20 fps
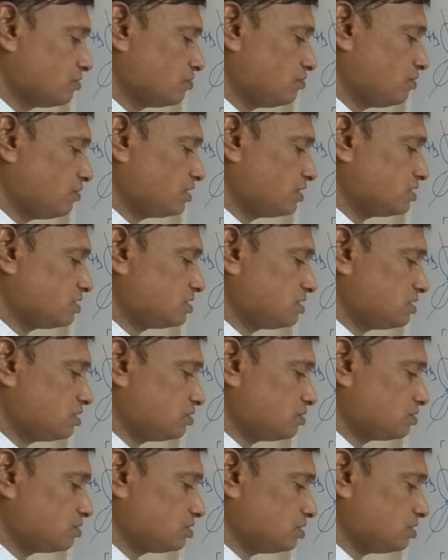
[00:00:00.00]
1
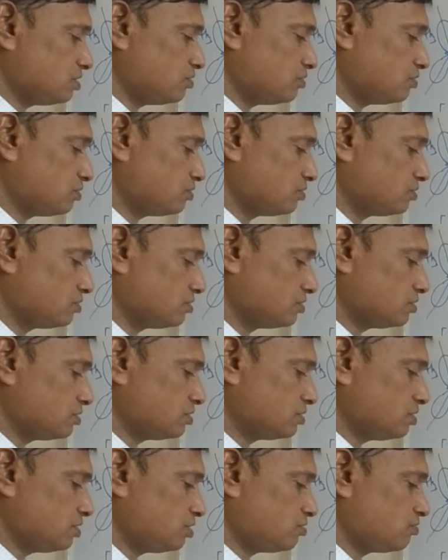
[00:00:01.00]
0 0
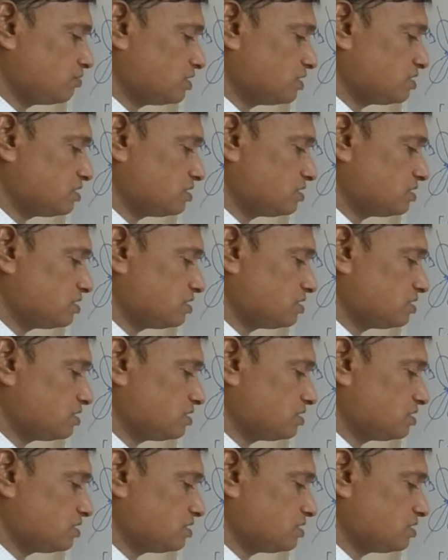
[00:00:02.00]
0 1